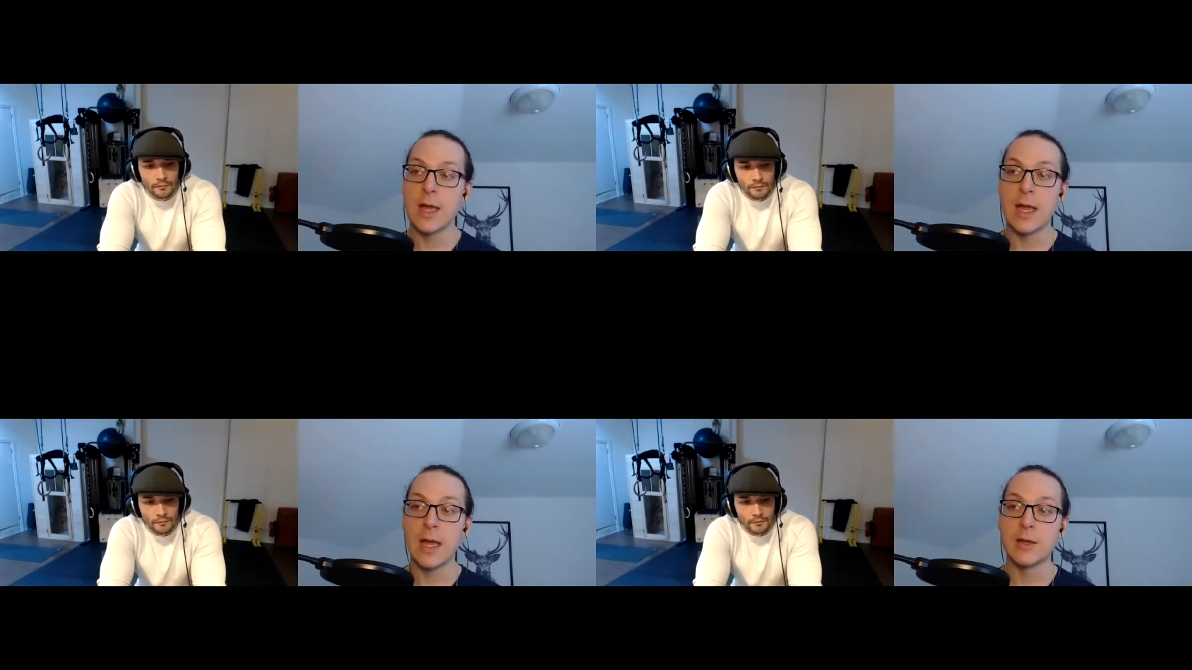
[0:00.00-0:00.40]

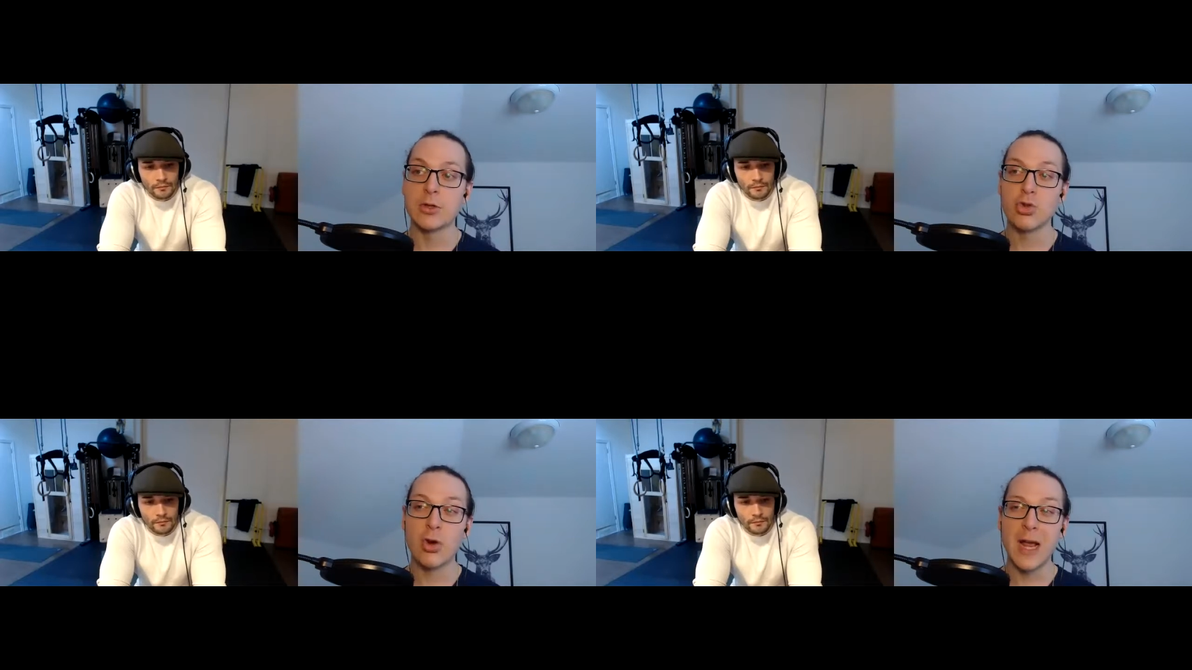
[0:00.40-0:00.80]
Speaker 1: and
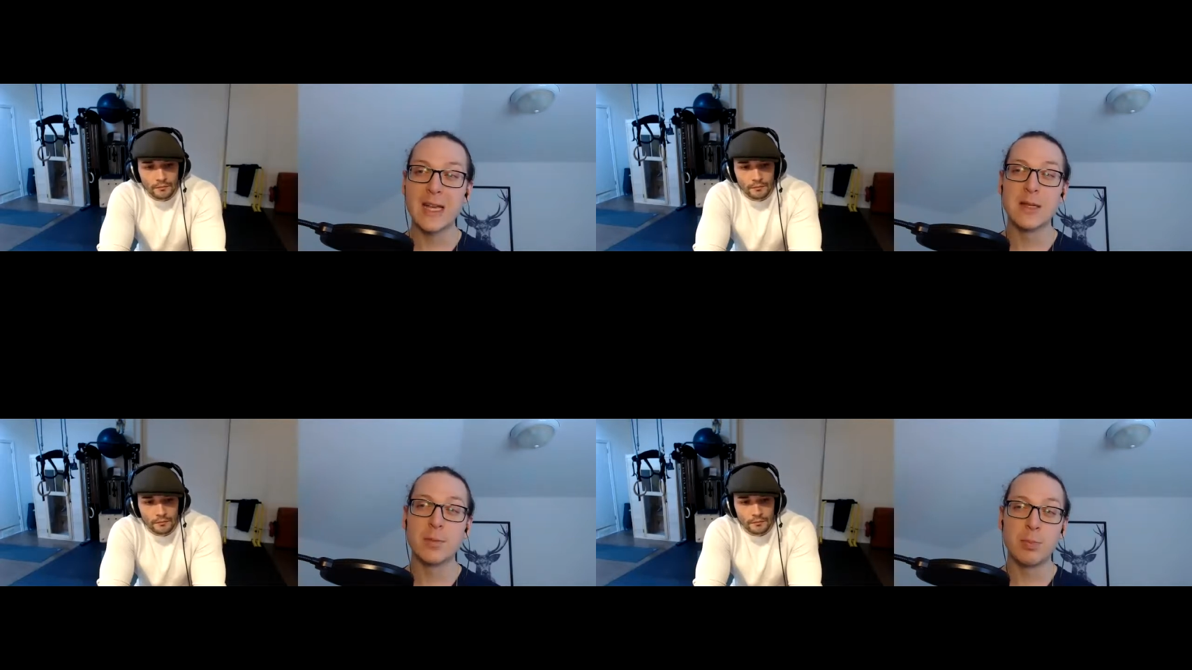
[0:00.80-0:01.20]
trying
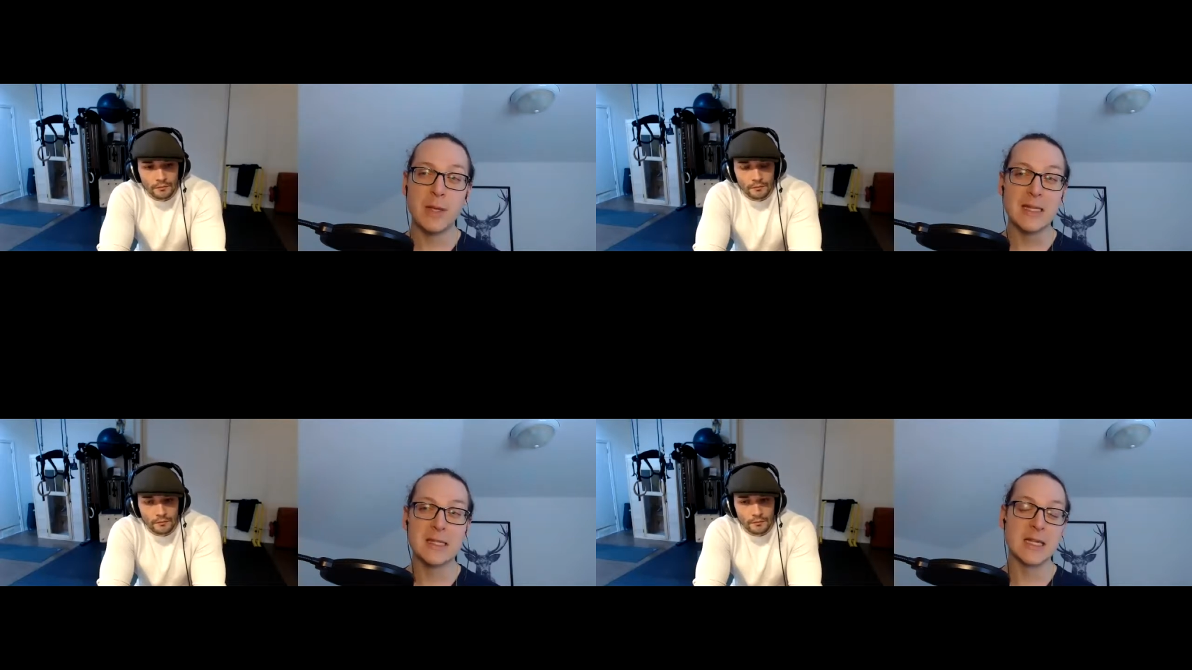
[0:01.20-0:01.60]
to
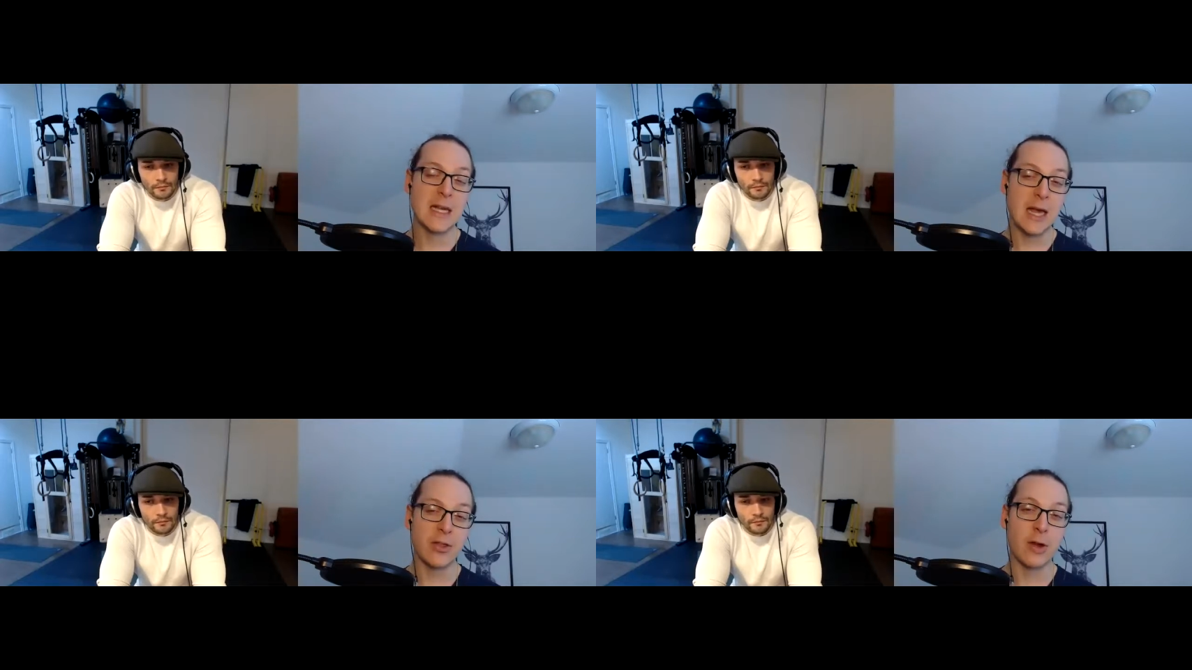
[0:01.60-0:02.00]
piece
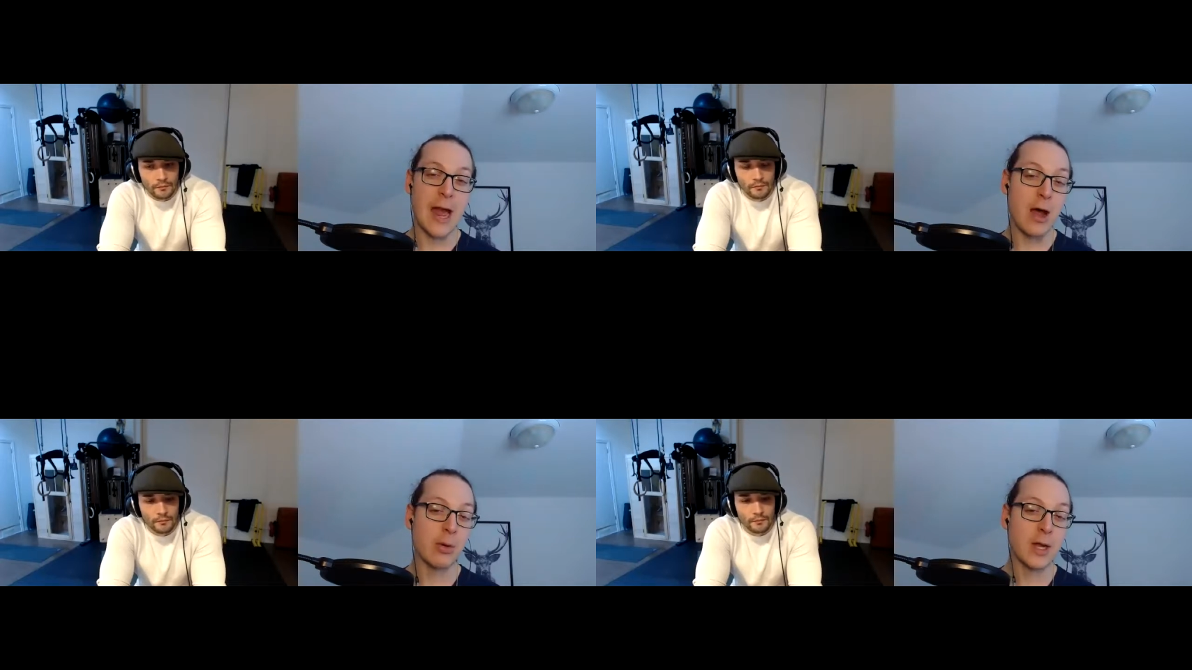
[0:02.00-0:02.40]
together
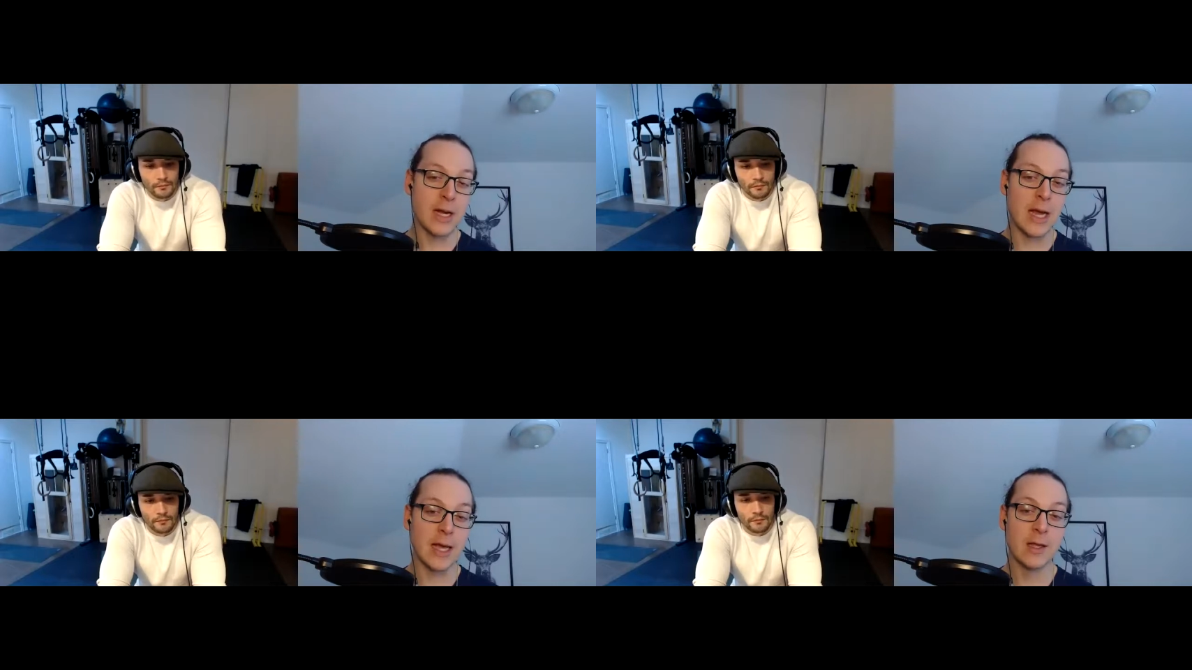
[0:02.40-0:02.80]
how
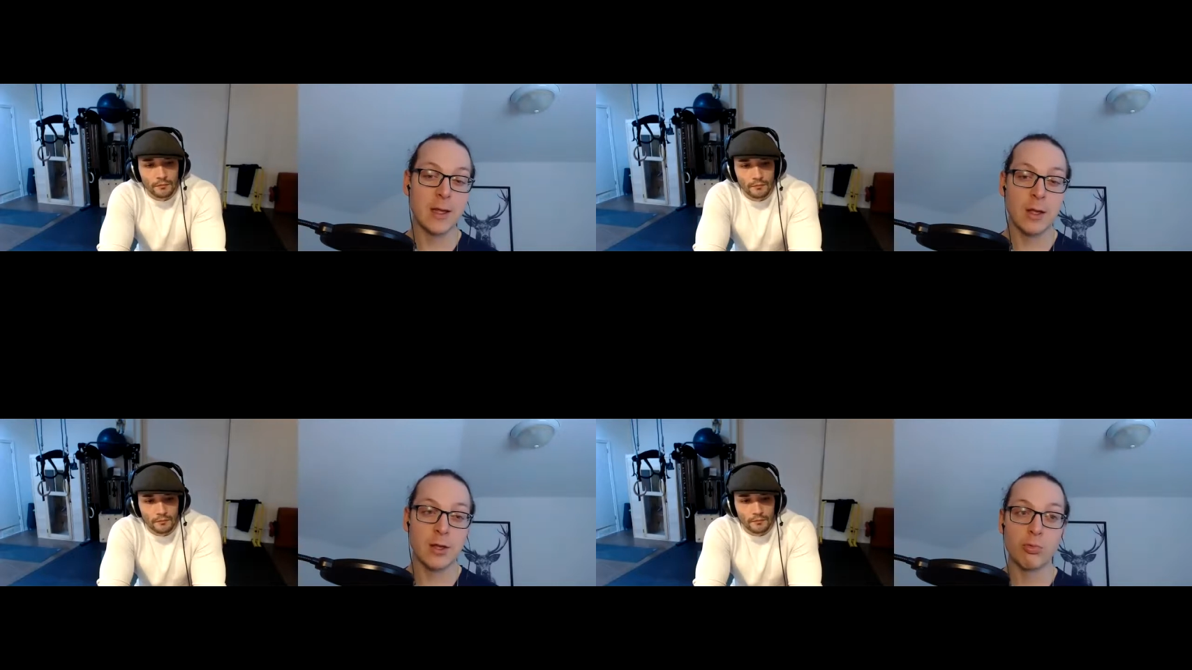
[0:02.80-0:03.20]
can I
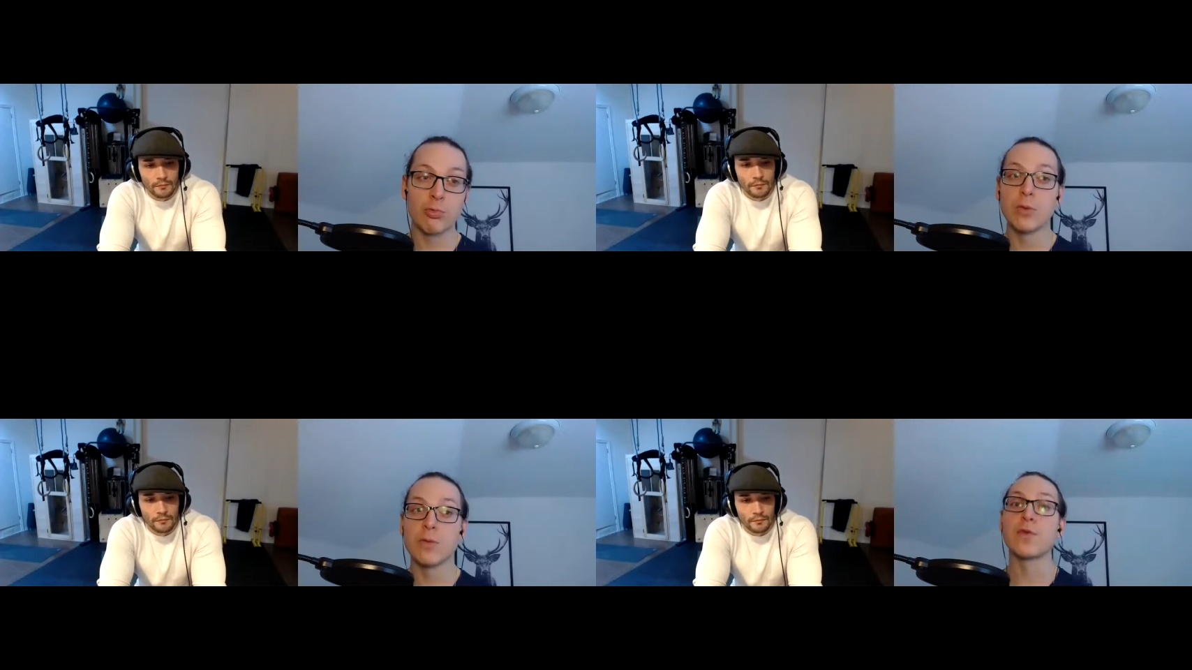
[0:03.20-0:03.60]

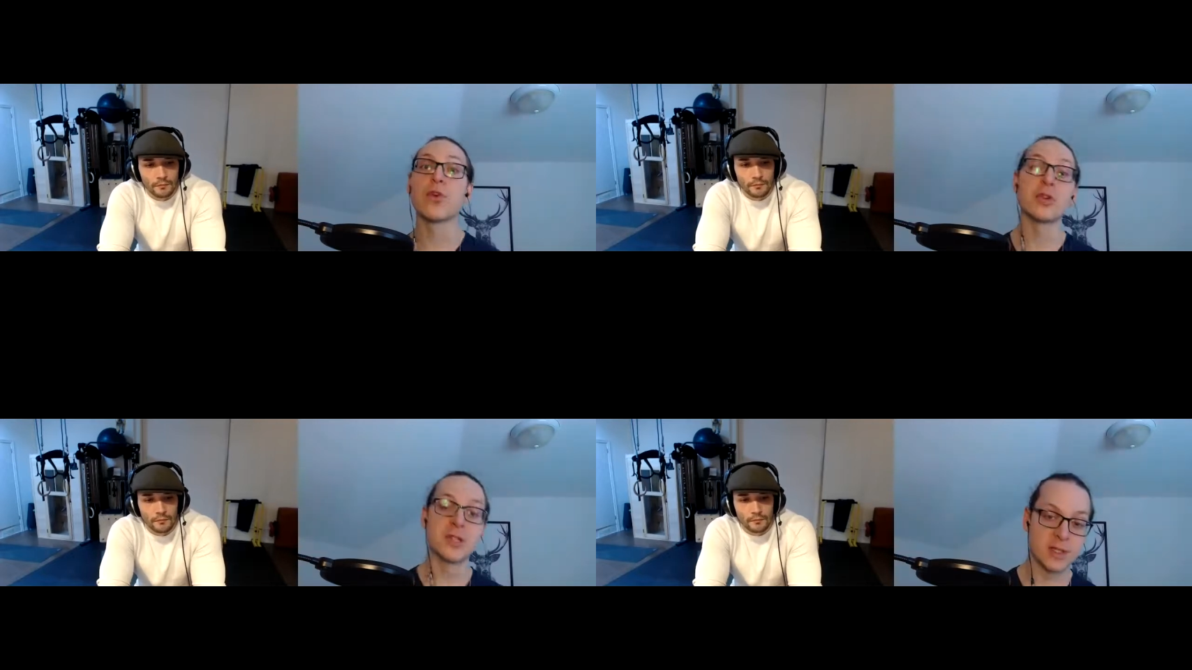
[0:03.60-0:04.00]

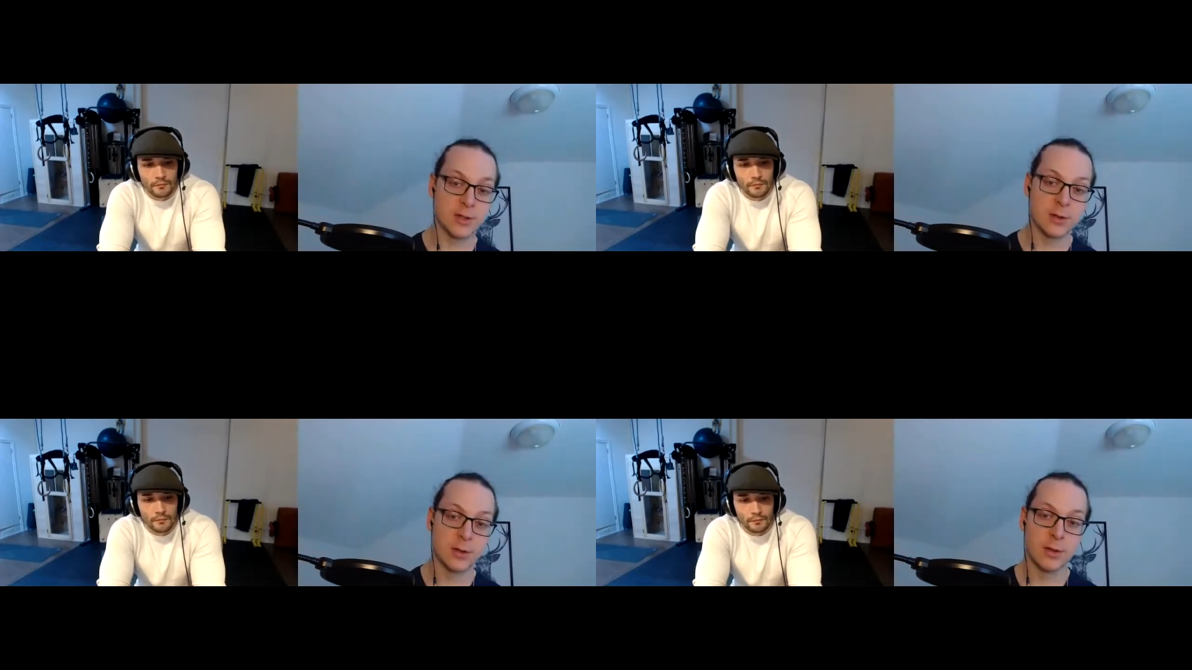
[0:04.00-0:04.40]
reverse